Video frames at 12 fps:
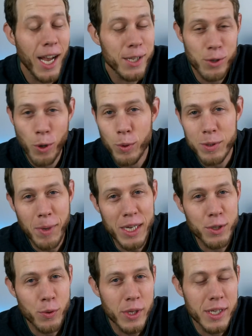As always, make
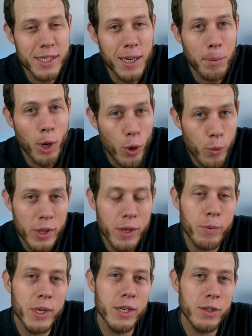sure you jam along with the
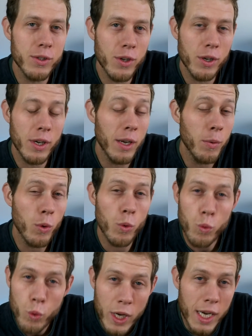original song. It will
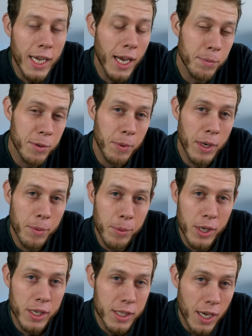really help speed up
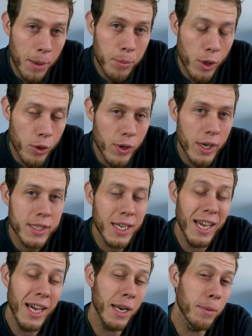your guitar progress
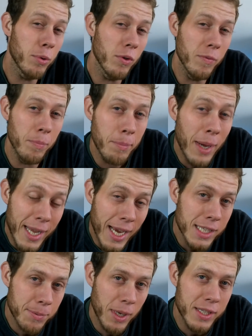and improve many
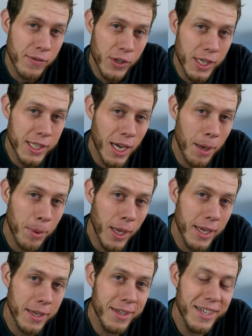aspects of your guitar
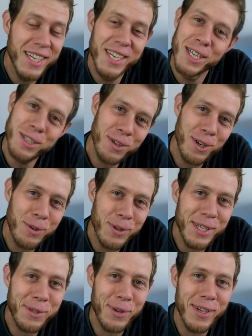playing. Good luck with
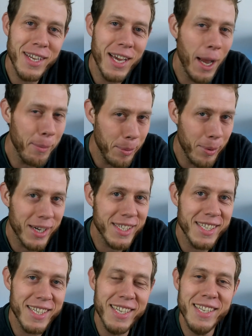this one, happy
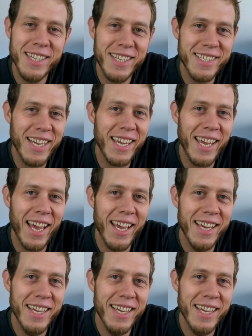practicing, and take care.